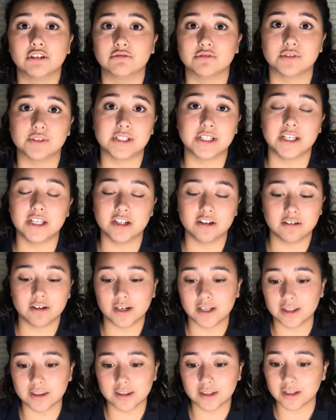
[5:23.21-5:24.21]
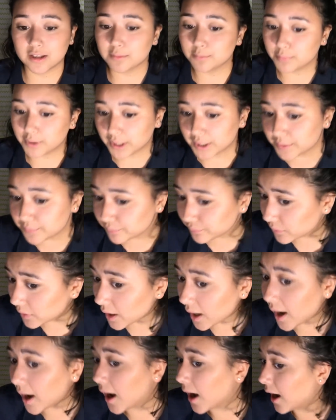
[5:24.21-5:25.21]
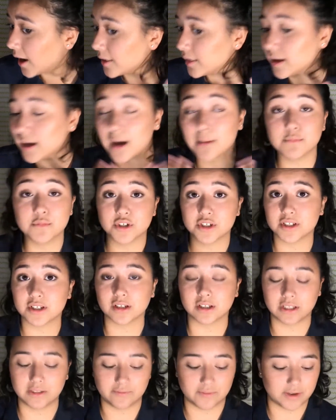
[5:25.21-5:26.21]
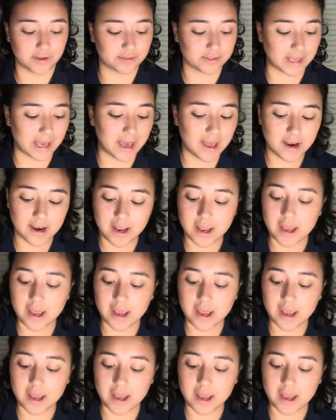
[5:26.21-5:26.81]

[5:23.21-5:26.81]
routine or anything, but I think I'm just gonna leave it at that.